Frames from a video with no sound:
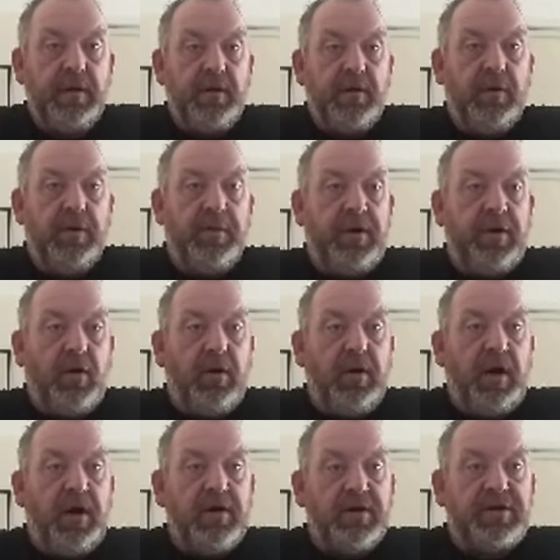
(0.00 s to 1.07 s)
We will no
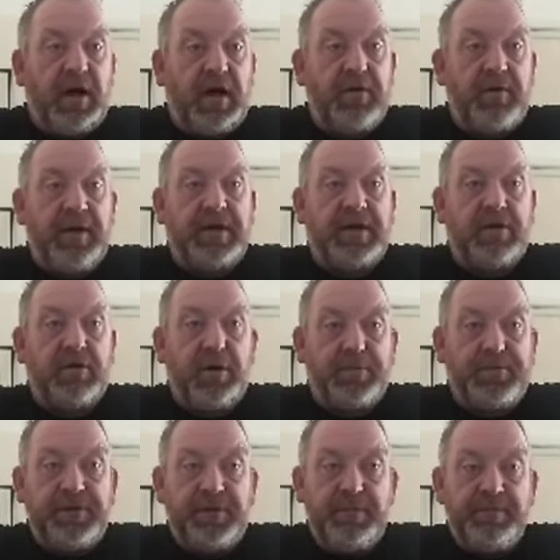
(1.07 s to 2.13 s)
longer tolerate
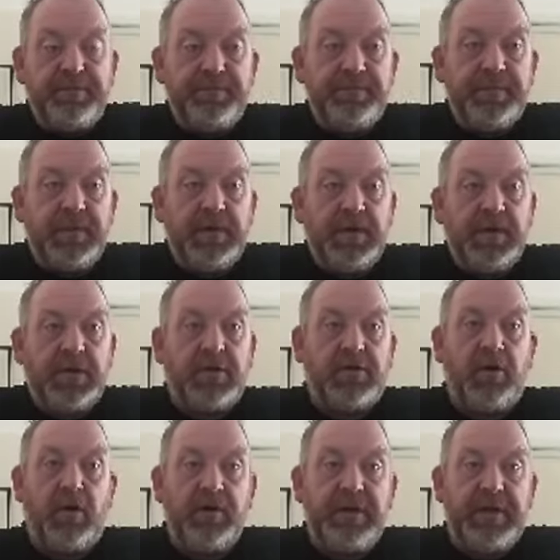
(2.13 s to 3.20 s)
corruption,
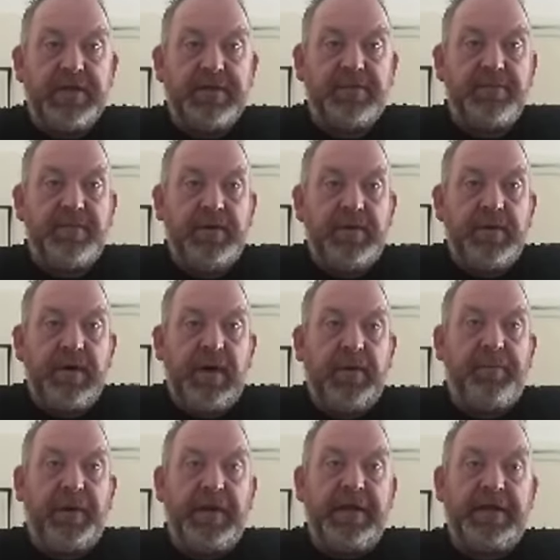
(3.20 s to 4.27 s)
cronyism and
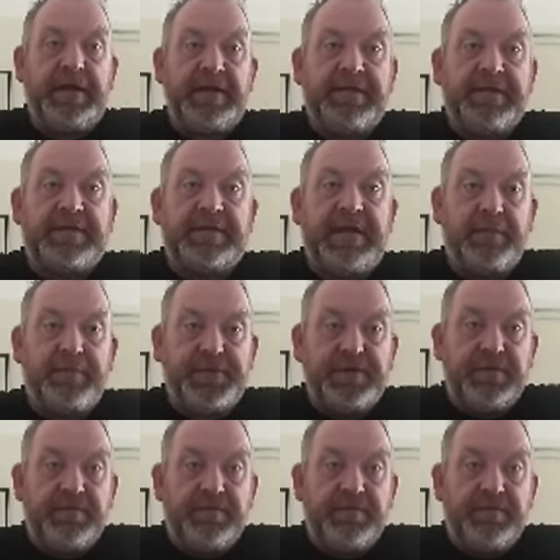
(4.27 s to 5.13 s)
political deception.